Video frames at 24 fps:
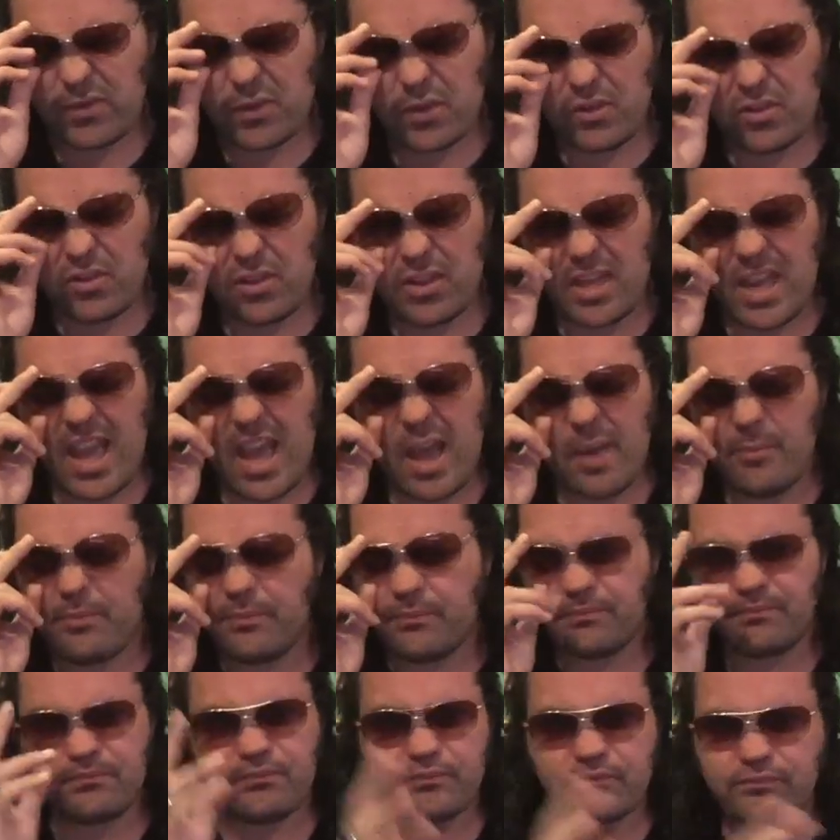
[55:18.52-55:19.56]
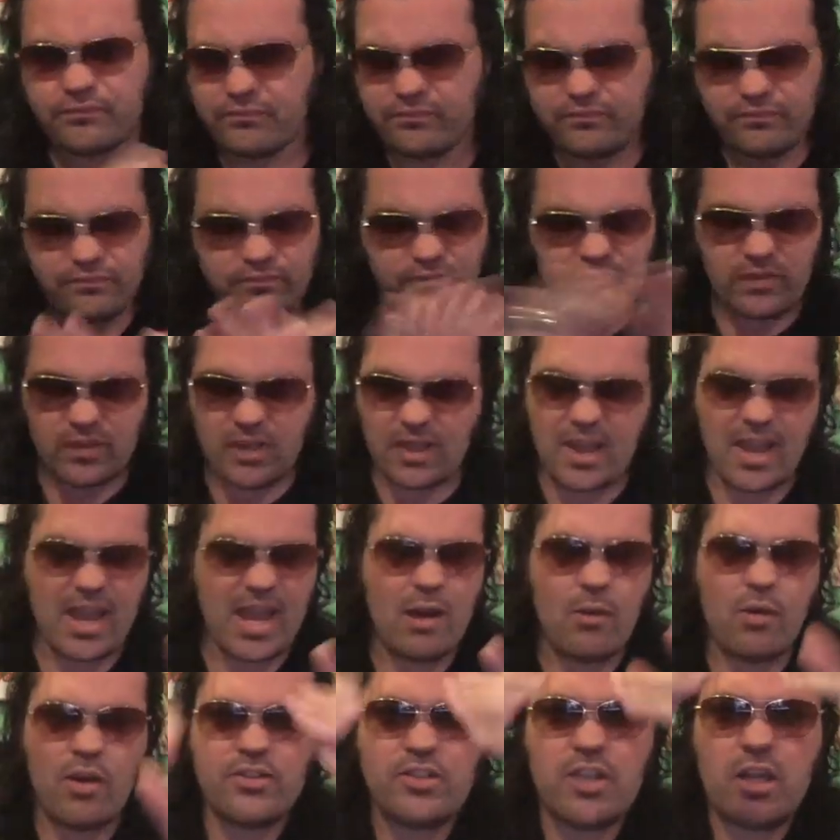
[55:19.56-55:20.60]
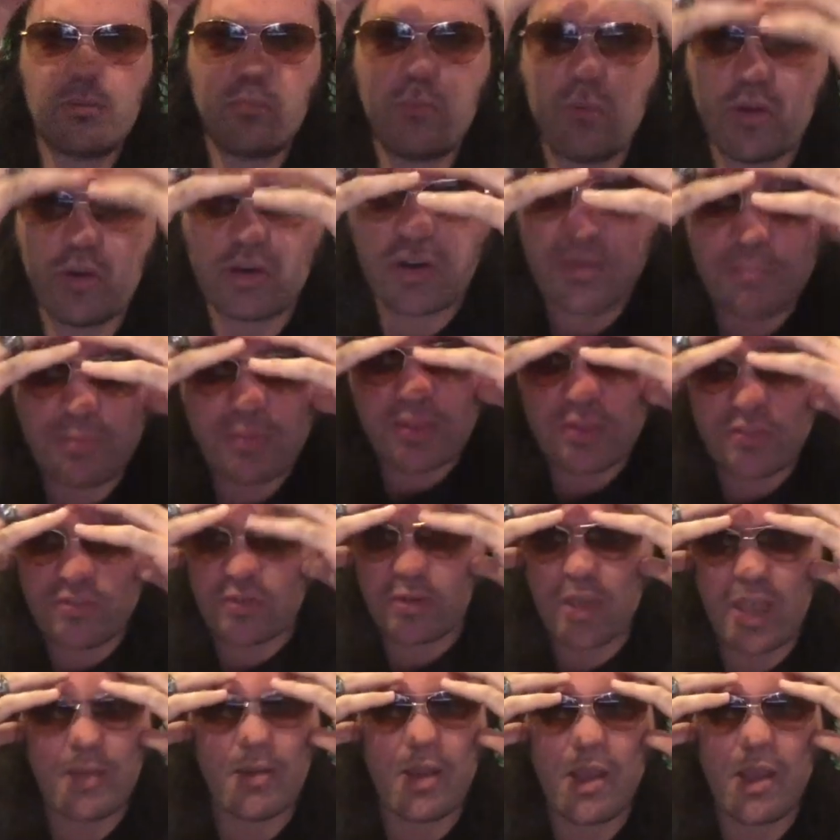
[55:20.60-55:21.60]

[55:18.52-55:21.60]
So yeah. I don't want to talk more about this film.